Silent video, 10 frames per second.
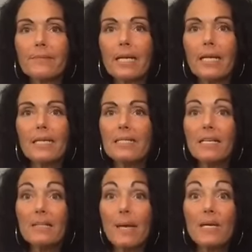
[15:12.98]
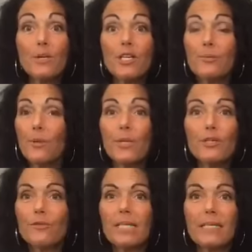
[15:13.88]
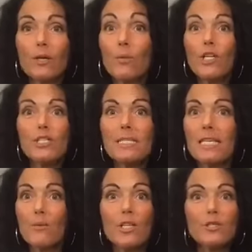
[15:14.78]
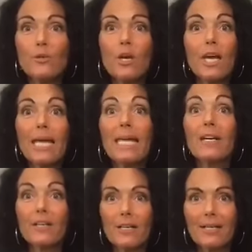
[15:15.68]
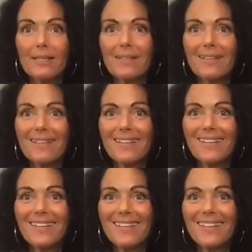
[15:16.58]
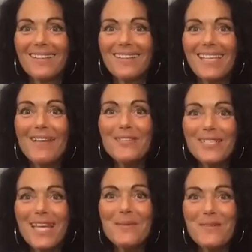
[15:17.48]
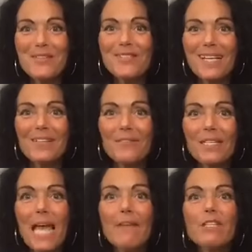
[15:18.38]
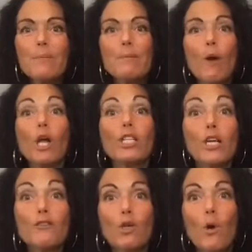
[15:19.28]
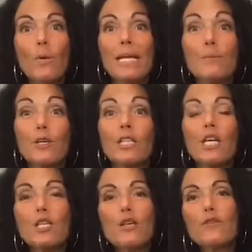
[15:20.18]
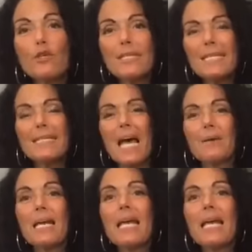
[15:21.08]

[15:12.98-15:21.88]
it's not going to matter what you read or what you see or what you hear. You have to connect with yourself and you have to be bold enough to go inward. So if you sit down